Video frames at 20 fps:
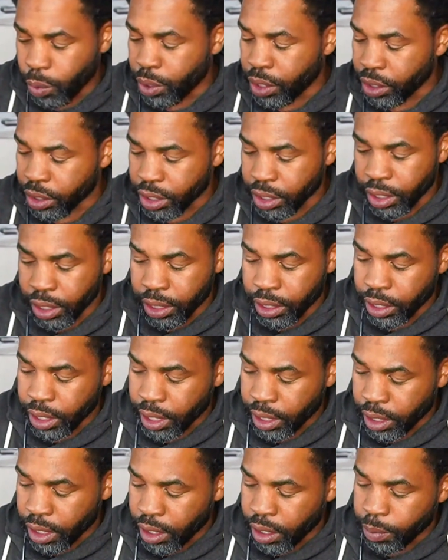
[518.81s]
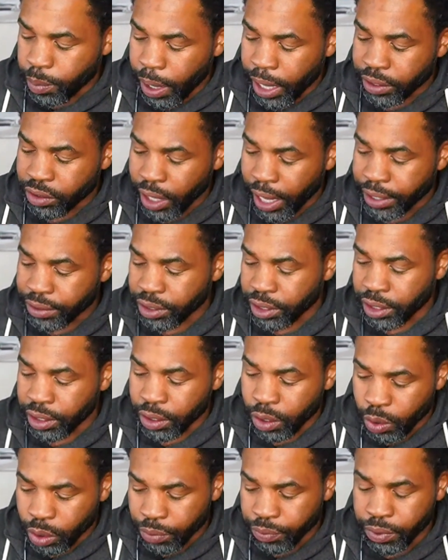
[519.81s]
Whitaker and Mike Tyson and
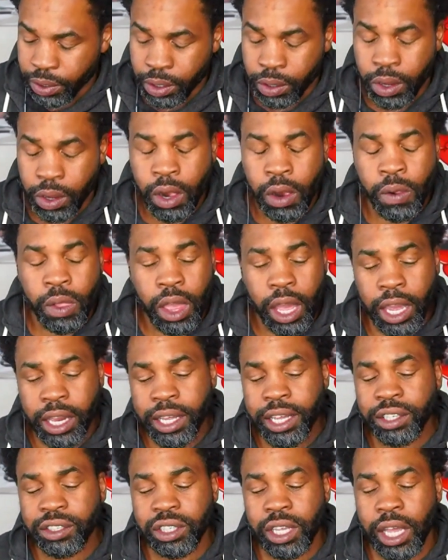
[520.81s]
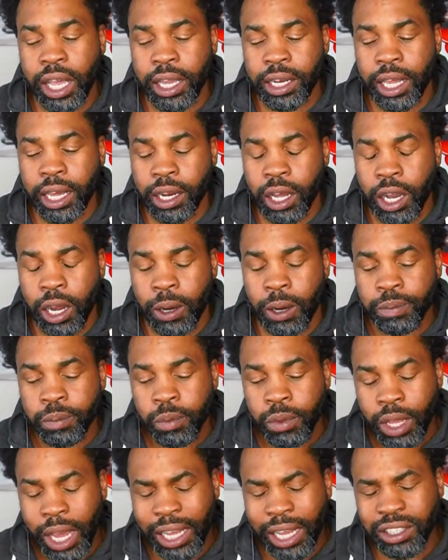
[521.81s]
Holyfield. And he said that,
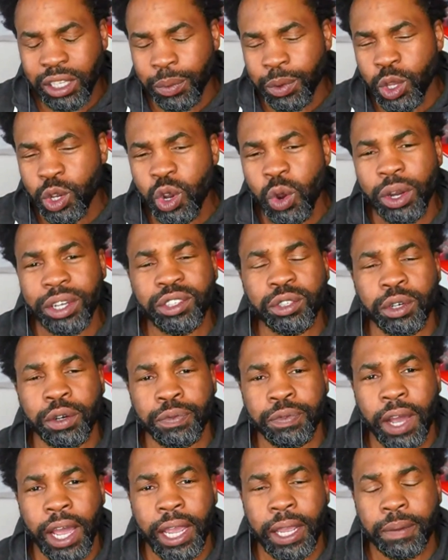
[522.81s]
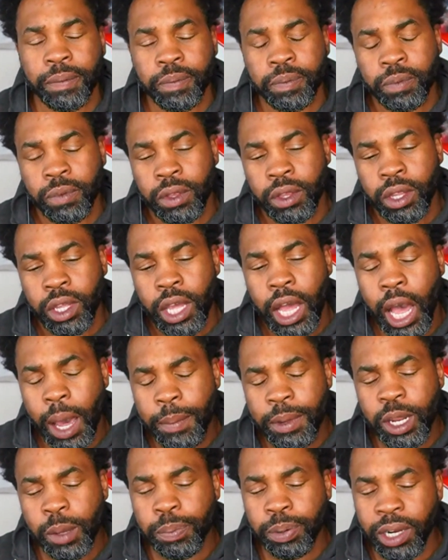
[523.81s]
I said, when you go into a fight, how
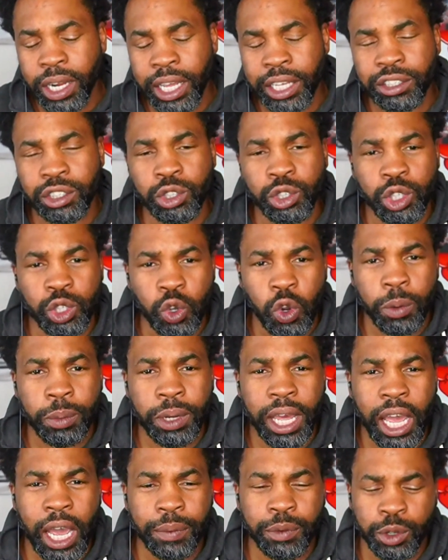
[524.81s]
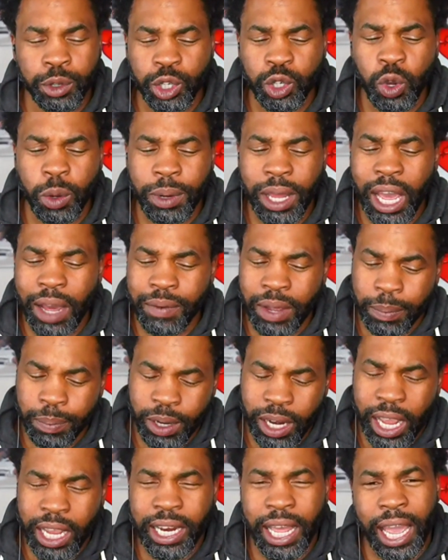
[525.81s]
many plans do you normally have? Do you normally have a
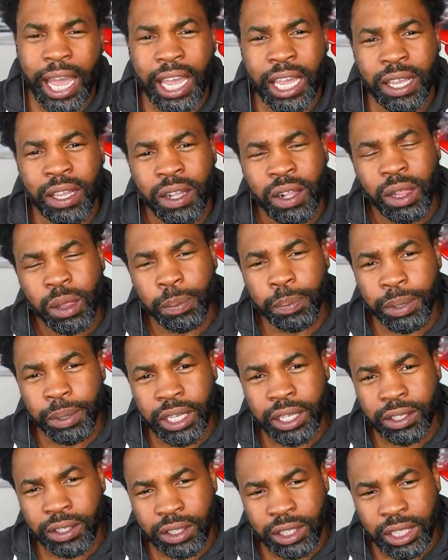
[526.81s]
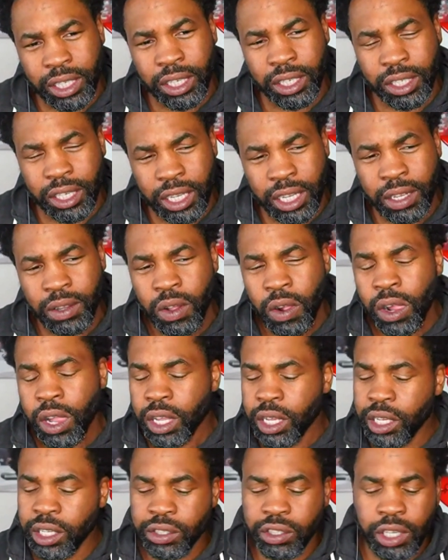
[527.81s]
plan A, B, C, or D?
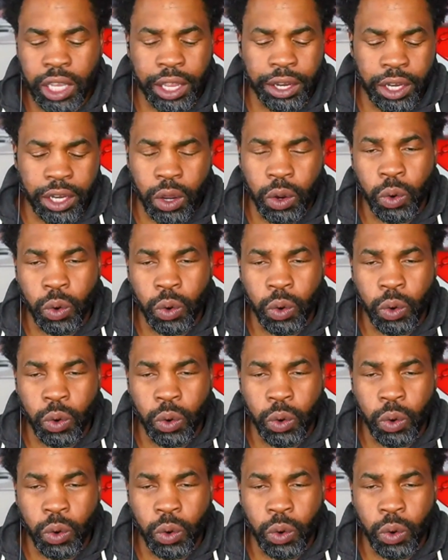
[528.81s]
He said, no.